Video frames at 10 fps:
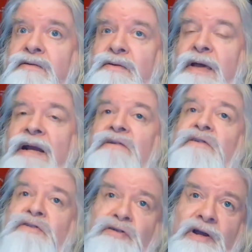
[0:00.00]
So that
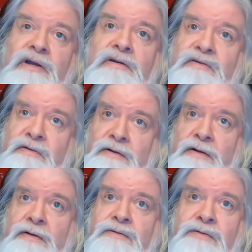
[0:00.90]
is a change in the
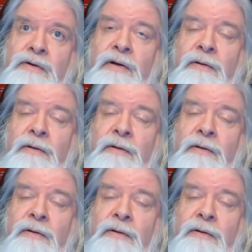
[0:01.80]
culture.